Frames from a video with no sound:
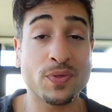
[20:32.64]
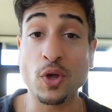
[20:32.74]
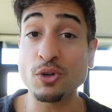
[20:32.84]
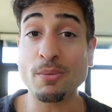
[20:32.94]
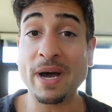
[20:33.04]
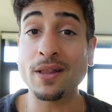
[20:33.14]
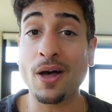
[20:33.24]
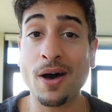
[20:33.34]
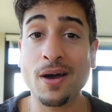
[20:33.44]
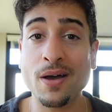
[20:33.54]
those are my
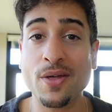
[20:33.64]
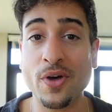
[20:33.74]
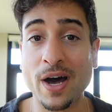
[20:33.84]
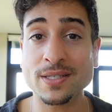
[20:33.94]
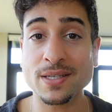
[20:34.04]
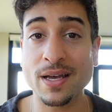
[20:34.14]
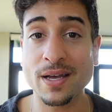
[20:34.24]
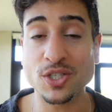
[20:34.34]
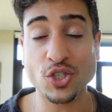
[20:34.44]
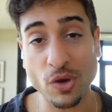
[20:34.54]
long thoughts,
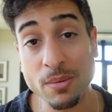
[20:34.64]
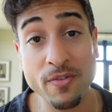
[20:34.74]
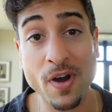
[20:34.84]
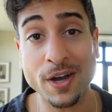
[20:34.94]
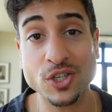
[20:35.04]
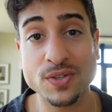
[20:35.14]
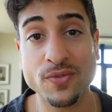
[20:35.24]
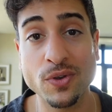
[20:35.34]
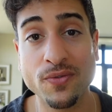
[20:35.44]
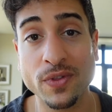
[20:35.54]
stream of conscious for
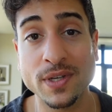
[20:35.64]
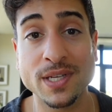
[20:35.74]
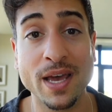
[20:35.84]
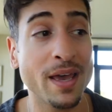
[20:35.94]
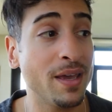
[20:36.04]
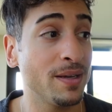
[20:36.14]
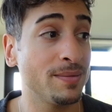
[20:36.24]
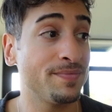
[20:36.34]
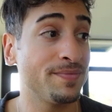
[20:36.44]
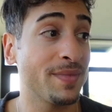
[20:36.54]
you for the
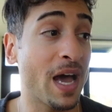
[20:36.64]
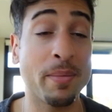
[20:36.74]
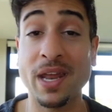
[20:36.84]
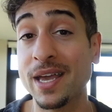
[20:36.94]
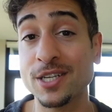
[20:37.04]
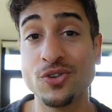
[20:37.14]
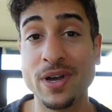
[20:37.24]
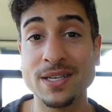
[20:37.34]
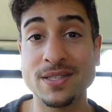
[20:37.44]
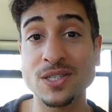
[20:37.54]
day. I'm gonna get you
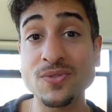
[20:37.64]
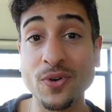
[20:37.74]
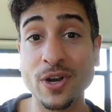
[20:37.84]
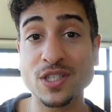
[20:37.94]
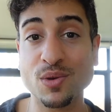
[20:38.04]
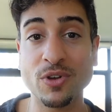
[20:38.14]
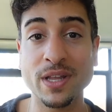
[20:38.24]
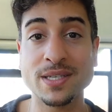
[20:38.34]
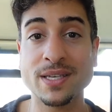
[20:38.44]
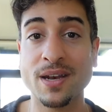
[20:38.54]
guys this footage. I'm really
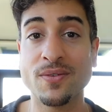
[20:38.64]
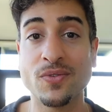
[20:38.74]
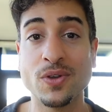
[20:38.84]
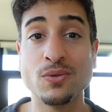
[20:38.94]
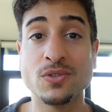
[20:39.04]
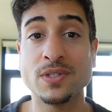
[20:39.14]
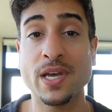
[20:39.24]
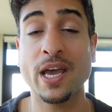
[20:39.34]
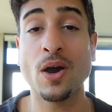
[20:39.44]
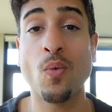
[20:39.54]
excited for you to
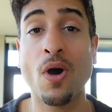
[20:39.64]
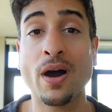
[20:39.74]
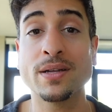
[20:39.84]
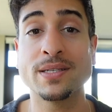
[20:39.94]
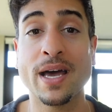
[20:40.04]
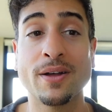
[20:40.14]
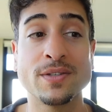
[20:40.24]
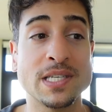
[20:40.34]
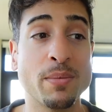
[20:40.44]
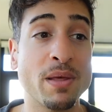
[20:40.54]
take a walk down
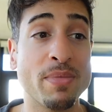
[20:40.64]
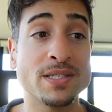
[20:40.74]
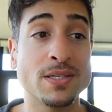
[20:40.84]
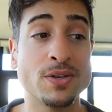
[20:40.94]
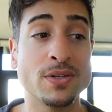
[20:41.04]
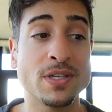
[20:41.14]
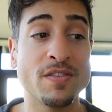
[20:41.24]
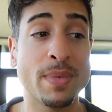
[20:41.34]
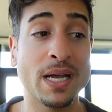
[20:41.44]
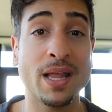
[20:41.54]
some of the best years
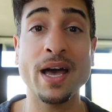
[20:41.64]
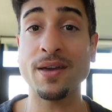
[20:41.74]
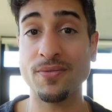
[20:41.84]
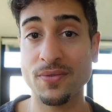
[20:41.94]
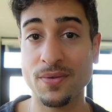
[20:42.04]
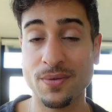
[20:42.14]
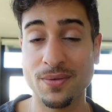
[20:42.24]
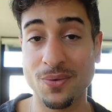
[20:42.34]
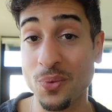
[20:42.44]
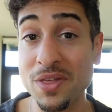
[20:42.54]
of my life
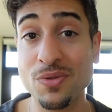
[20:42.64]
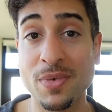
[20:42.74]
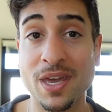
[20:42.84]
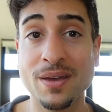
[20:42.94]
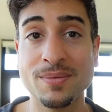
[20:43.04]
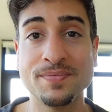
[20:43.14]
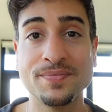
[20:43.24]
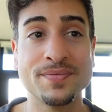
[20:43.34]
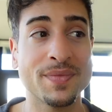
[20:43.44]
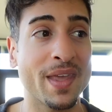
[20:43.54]
with me.
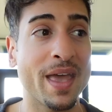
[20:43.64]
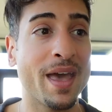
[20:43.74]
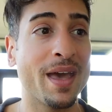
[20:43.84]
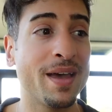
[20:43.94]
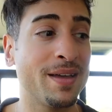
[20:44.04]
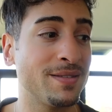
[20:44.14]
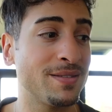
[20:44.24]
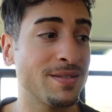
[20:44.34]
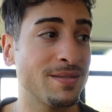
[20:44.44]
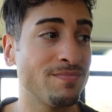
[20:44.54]
And
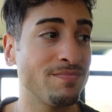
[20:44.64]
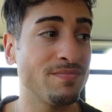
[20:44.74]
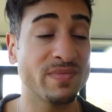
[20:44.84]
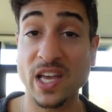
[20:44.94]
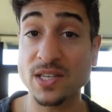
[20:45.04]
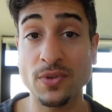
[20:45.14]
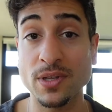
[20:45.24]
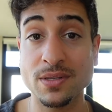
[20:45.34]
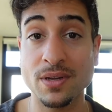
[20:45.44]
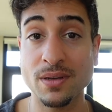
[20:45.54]
thanks for
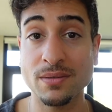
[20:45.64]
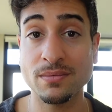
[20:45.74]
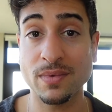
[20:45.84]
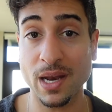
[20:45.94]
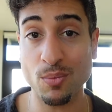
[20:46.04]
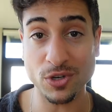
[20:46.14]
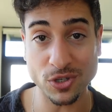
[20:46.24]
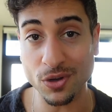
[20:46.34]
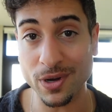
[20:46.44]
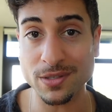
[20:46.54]
listening, and I'm
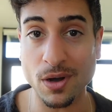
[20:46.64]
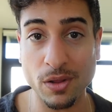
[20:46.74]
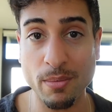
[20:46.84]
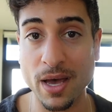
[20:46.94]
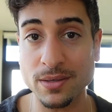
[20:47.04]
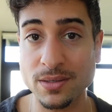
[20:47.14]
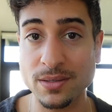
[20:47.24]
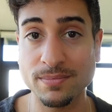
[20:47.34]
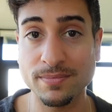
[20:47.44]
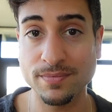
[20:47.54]
wishing you guys all the
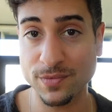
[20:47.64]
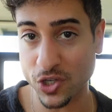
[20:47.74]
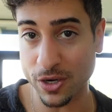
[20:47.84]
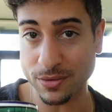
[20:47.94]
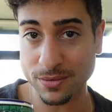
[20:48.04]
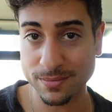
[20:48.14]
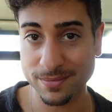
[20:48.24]
best. Cheers.